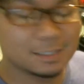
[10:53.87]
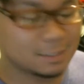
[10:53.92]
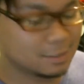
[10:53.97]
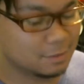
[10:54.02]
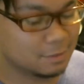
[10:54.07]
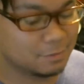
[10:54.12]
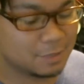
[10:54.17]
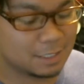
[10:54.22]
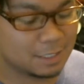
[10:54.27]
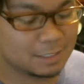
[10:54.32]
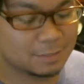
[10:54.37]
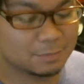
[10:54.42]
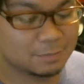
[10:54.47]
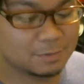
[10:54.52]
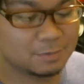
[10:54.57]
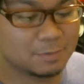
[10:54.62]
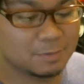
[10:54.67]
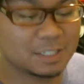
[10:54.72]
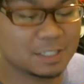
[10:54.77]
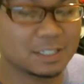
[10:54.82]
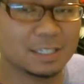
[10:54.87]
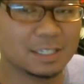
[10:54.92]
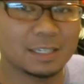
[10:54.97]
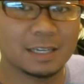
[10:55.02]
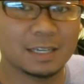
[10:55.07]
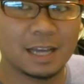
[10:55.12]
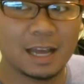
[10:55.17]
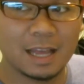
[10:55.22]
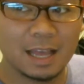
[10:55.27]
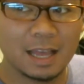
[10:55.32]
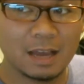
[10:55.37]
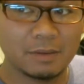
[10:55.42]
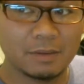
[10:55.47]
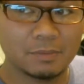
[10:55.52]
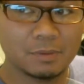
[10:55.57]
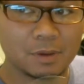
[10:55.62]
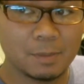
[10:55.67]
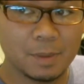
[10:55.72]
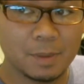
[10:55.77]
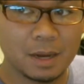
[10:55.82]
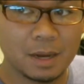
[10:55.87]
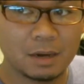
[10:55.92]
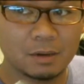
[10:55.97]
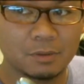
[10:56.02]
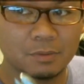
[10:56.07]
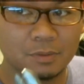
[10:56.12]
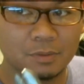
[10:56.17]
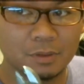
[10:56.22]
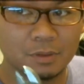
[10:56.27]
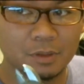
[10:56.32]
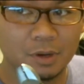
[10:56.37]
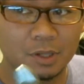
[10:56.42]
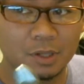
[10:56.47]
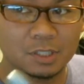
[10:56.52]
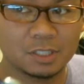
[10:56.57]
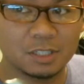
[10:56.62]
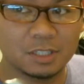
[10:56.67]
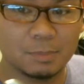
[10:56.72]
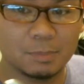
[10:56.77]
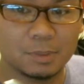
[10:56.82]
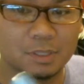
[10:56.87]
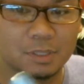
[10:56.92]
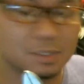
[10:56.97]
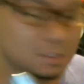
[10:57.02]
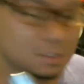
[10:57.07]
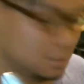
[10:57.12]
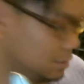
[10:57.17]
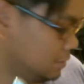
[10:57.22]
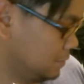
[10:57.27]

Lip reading: Forgot to mention, I have a pair of large clippers,